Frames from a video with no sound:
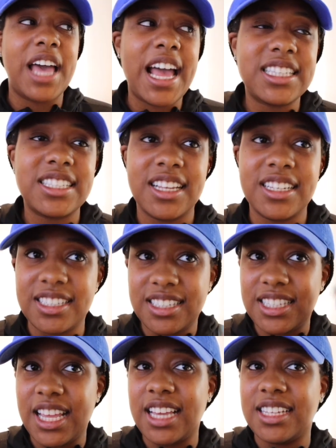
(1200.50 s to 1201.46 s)
That's a
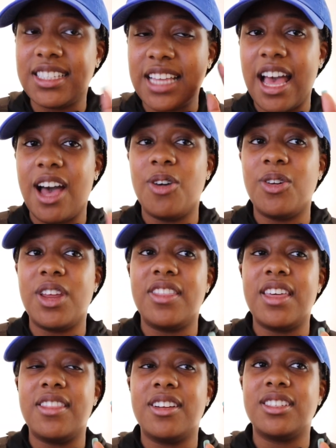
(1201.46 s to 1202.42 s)
distinct sound. And
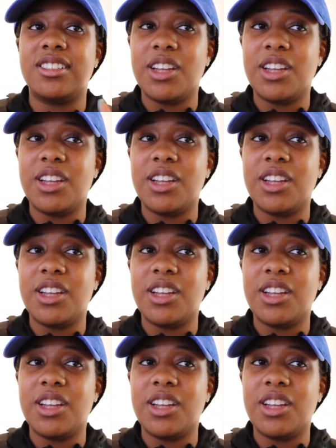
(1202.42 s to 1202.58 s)
then there's a